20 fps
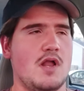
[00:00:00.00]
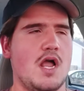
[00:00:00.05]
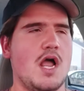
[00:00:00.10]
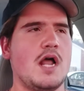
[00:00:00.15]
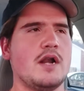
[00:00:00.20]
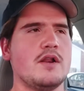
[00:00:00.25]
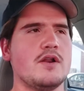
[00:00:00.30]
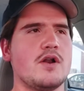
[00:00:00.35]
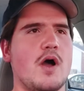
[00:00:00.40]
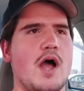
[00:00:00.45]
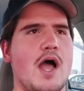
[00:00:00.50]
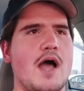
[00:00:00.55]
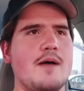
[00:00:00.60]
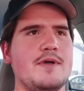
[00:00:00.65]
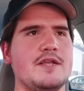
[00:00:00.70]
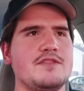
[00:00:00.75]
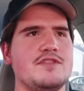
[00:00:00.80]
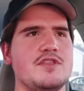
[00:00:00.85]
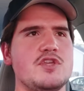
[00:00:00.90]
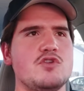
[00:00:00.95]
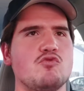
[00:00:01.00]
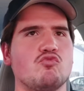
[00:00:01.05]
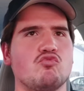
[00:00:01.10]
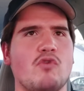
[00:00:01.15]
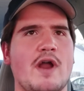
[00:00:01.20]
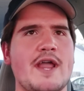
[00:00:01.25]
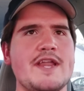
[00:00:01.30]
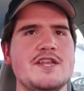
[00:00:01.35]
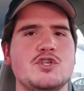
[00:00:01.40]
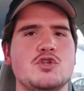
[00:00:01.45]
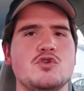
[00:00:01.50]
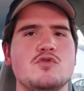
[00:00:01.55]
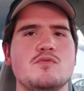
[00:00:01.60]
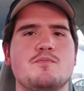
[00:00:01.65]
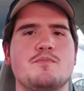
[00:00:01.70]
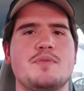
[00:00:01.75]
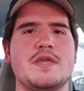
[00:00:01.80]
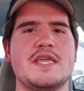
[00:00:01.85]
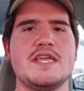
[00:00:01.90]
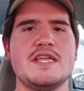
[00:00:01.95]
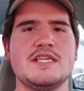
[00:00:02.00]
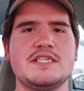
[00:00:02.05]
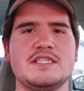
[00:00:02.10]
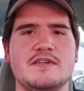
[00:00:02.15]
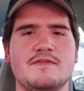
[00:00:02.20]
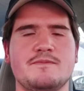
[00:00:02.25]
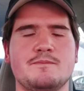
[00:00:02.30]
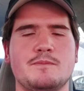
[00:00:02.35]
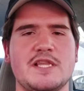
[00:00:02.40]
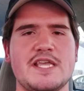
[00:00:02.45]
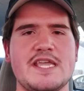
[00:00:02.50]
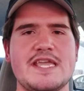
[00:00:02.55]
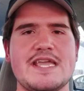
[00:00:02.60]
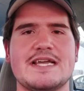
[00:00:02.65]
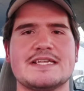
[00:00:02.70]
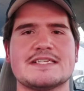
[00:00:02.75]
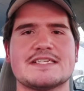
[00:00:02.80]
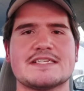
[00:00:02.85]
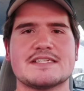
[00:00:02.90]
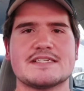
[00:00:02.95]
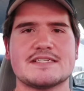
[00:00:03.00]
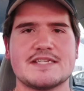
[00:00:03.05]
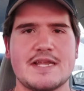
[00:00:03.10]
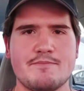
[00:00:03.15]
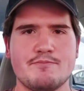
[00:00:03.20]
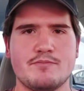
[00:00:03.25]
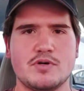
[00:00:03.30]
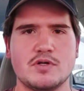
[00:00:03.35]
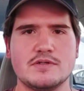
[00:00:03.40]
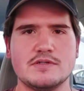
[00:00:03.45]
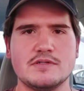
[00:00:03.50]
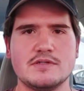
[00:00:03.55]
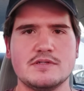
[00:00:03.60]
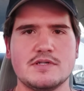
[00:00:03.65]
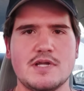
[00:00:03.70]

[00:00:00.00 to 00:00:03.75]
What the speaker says: I don't know. How about the right to peaceably assemble?